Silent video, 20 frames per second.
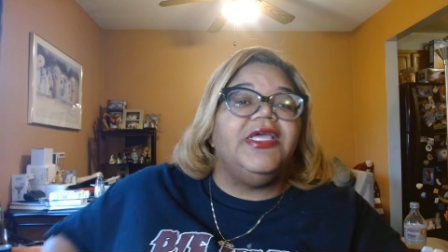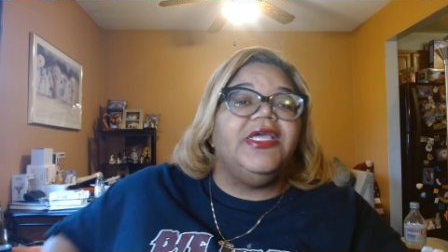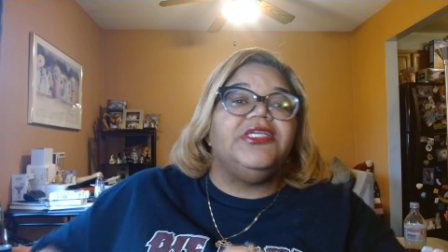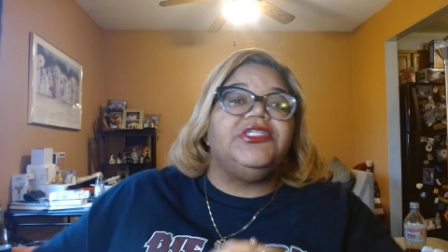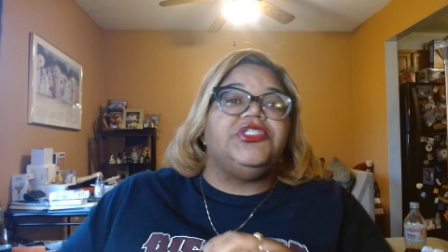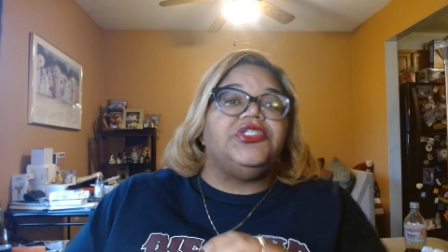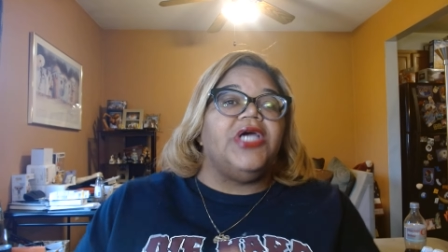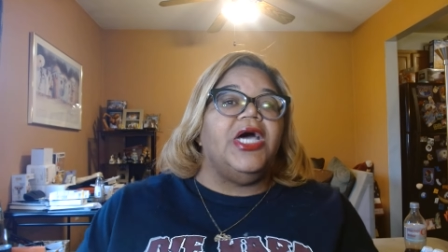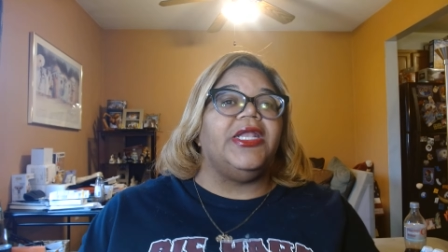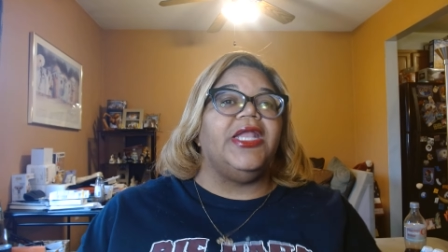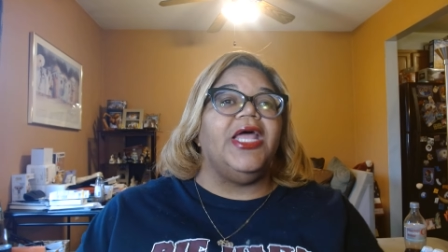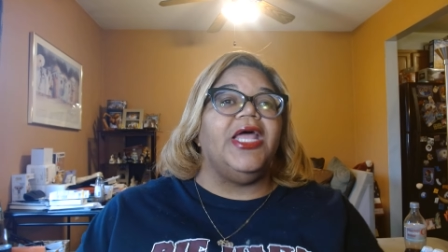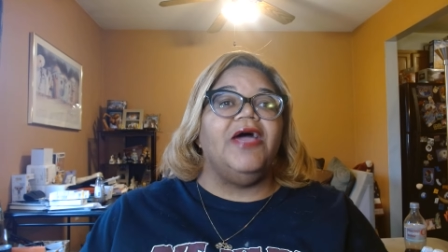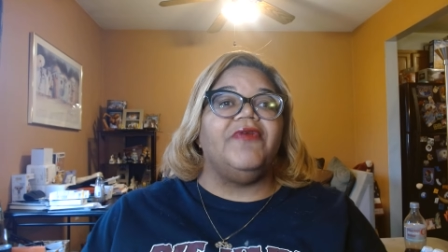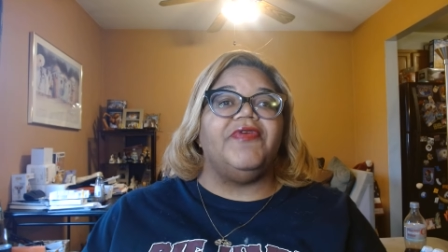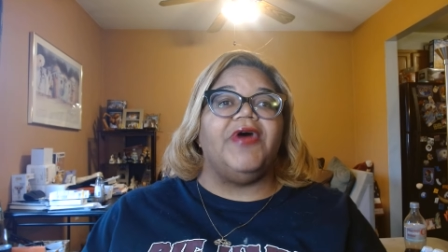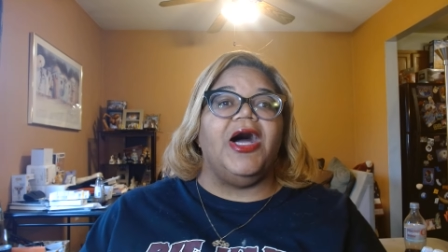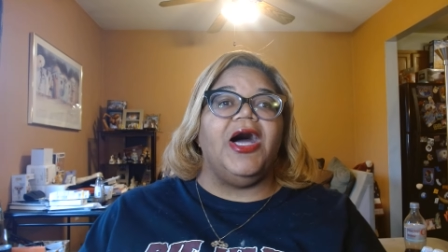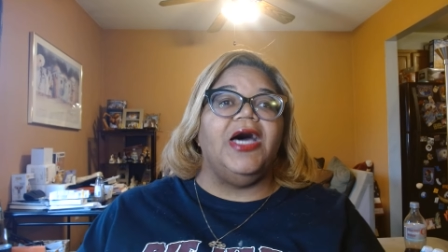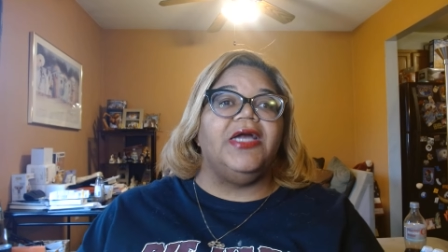is trying to have
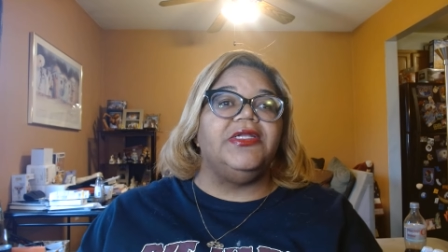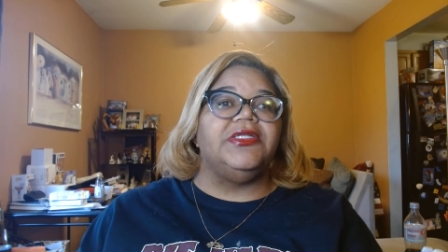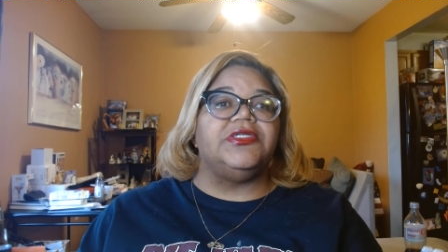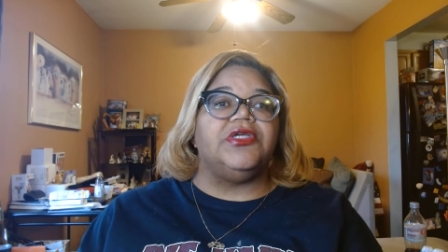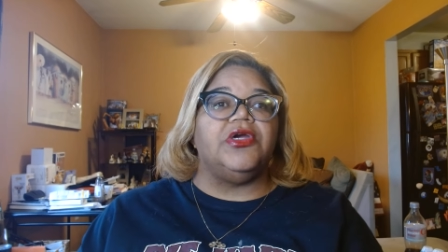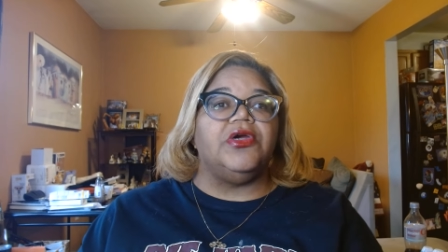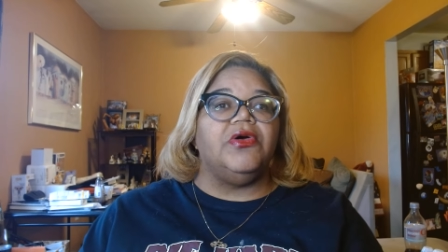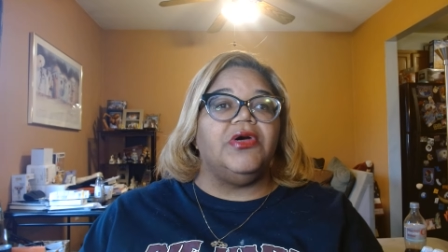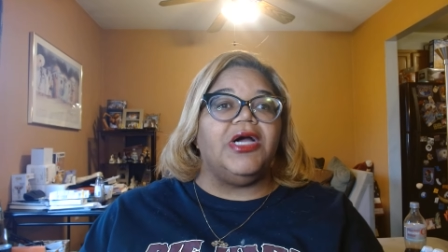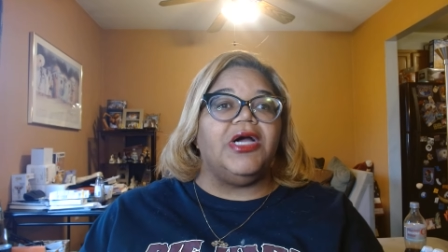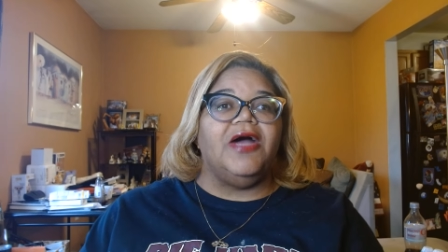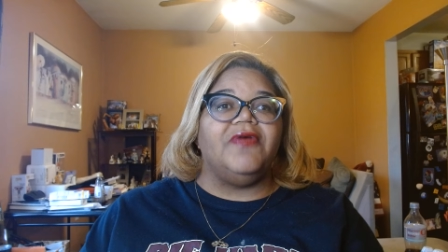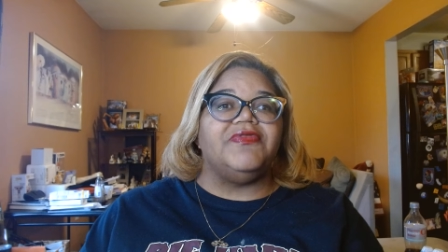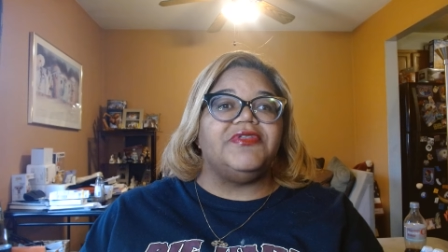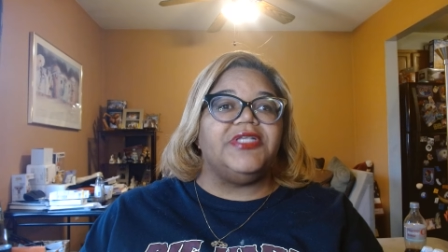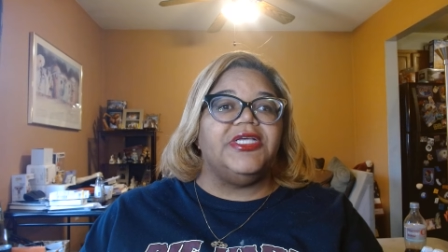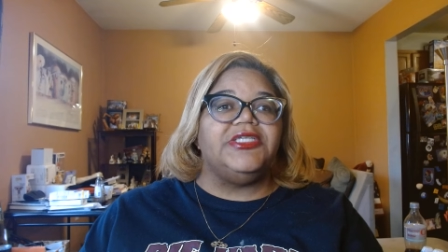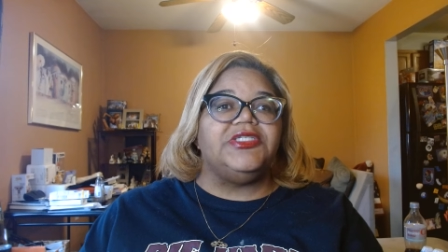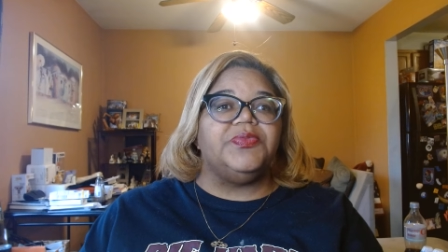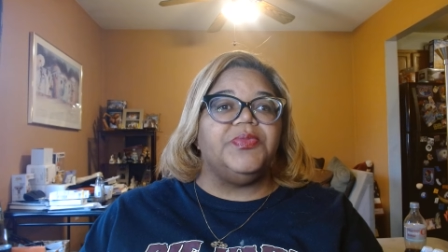an honest girl
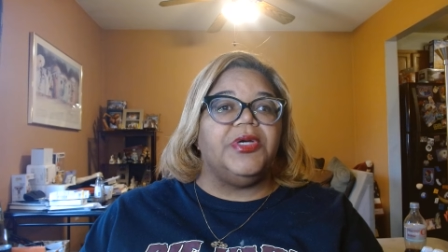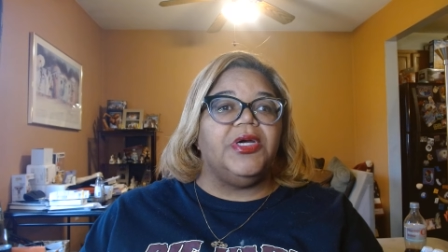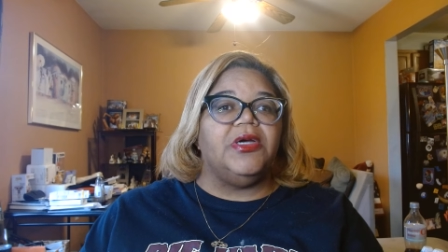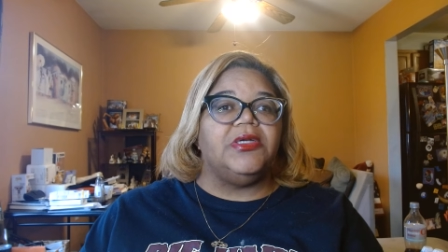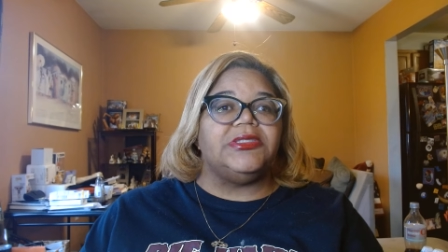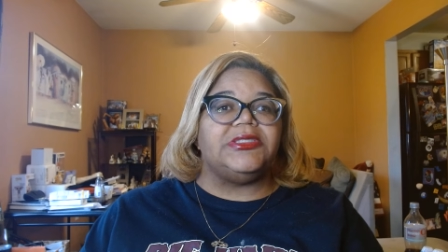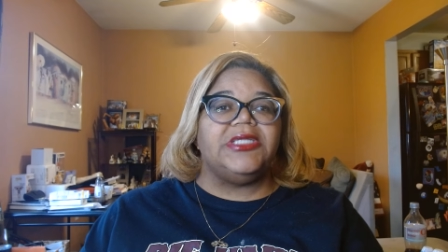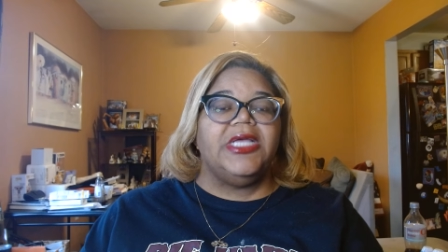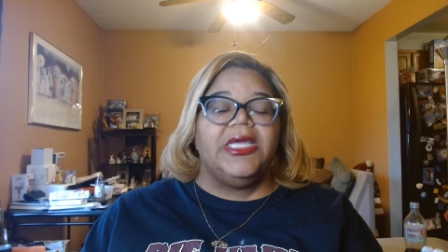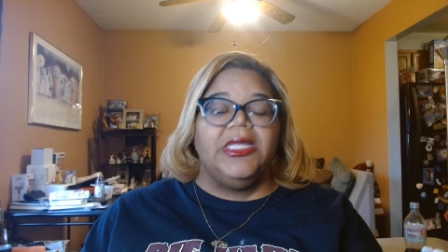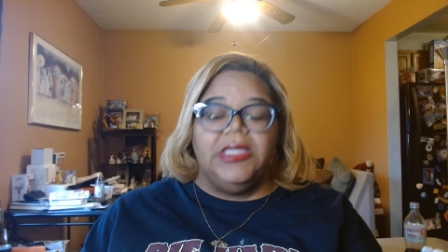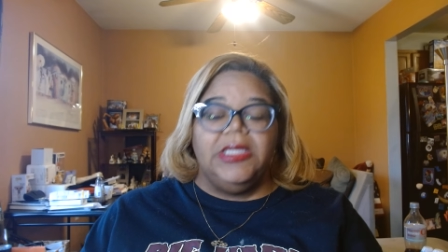conversation with her, saying,